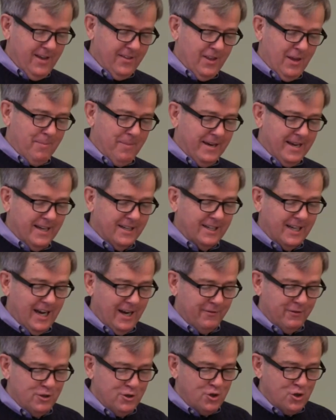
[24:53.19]
They begin to
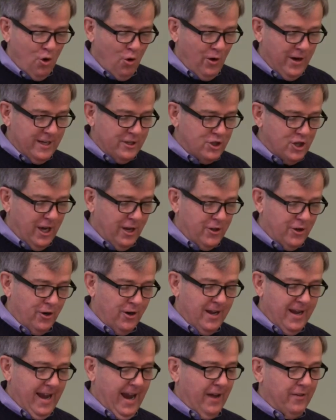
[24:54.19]
kind of enjoy each
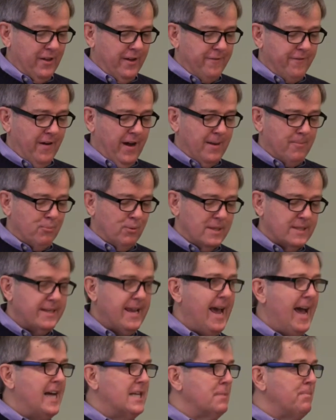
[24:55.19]
other, and they find Prince
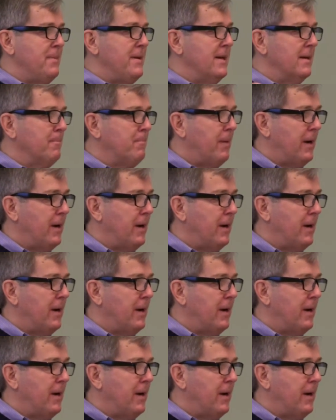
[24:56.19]
Caspian,